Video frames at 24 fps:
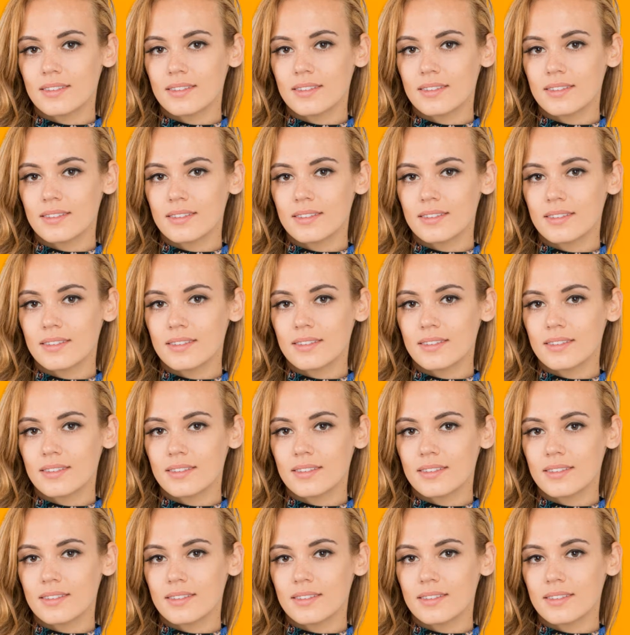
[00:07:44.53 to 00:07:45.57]

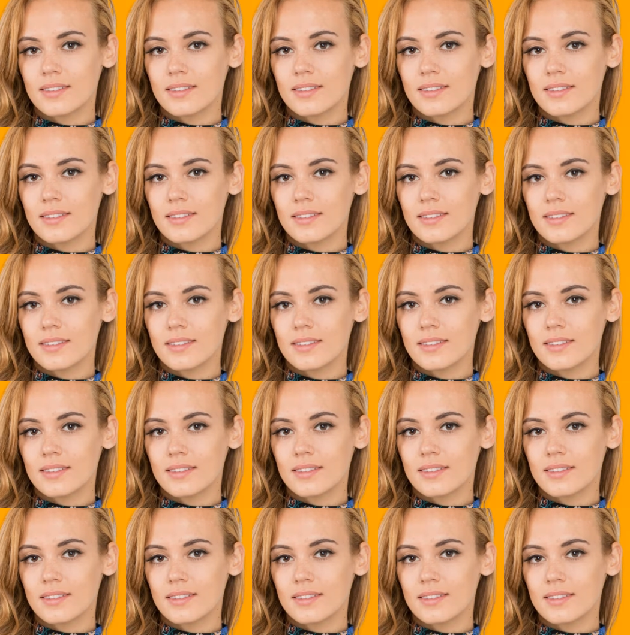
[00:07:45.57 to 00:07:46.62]

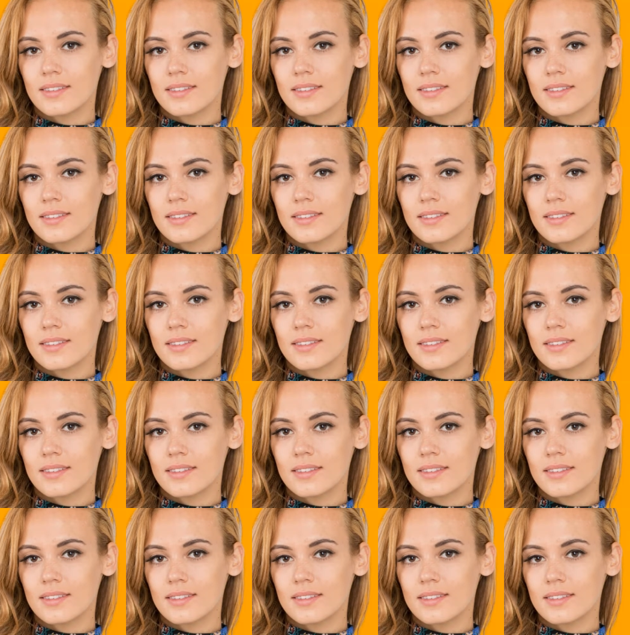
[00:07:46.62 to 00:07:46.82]
Nothing is said.